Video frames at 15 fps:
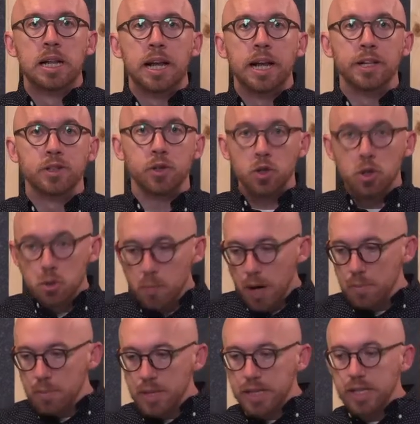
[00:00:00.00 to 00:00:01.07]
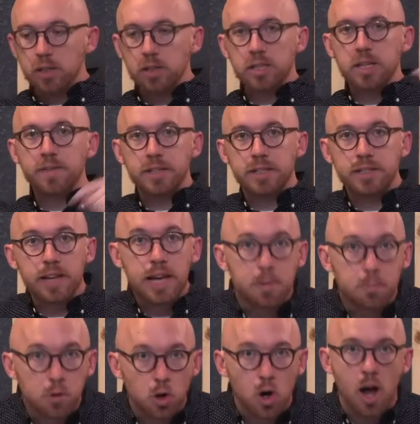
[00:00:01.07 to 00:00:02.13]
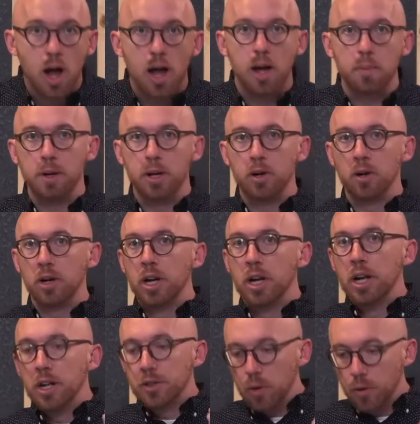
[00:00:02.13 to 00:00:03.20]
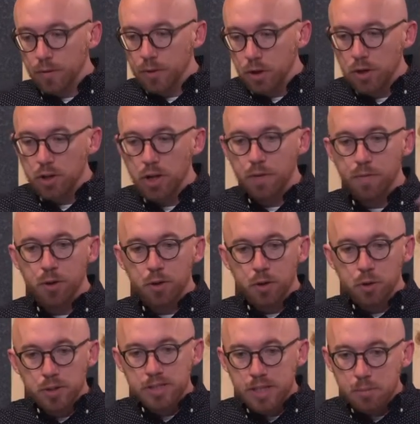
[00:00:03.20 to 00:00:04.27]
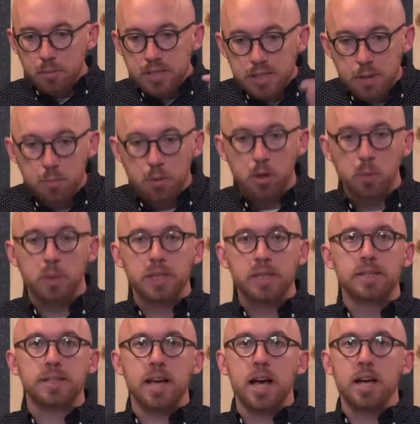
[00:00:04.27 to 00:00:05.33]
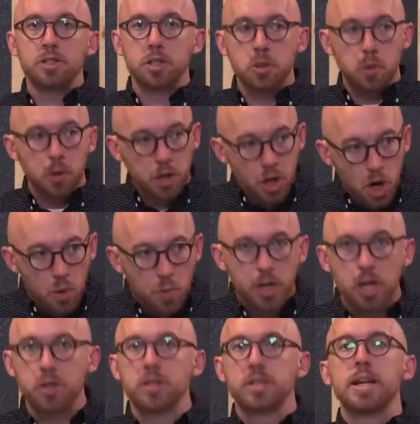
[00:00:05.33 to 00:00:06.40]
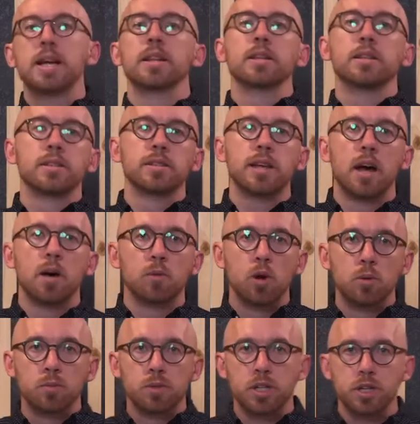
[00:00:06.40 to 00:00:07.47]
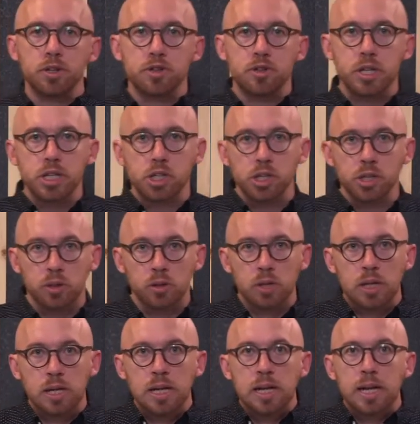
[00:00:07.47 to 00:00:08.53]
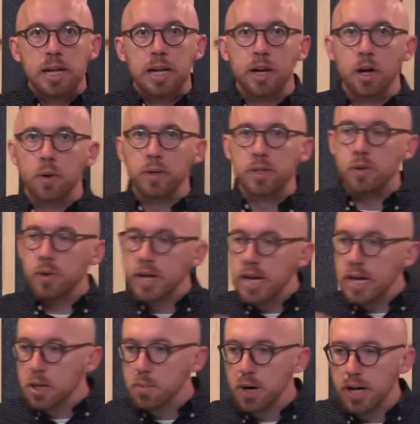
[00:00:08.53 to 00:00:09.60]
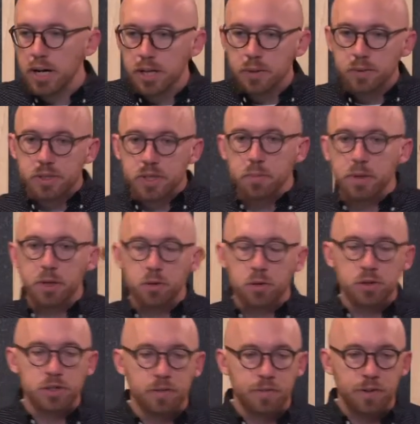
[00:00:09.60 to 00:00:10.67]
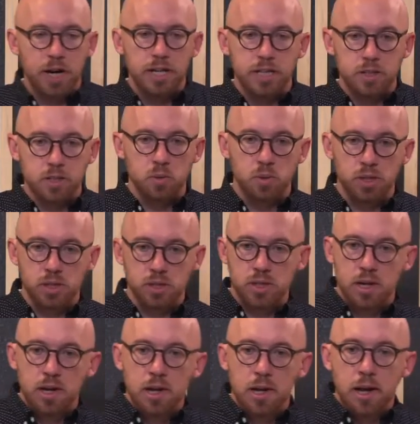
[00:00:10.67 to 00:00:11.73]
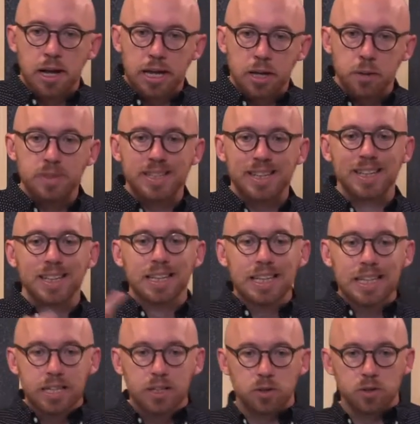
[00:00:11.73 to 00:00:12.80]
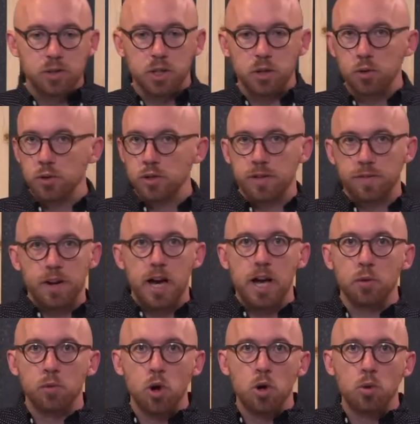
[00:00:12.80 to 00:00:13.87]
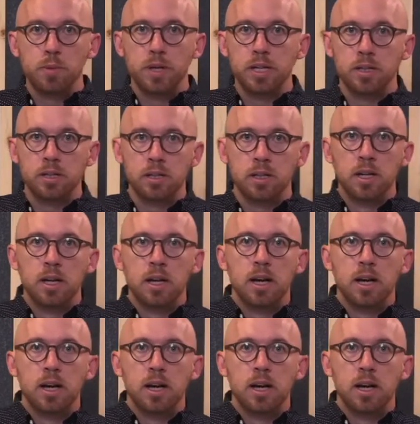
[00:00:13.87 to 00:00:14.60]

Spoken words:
And so you might be guilty of the same crime. So if you're doing something similar to what this guy's doing, know and understand, this is how Rome's going to treat you. You know, and so anybody that was going to be crucified, it was illegal to crucify a Roman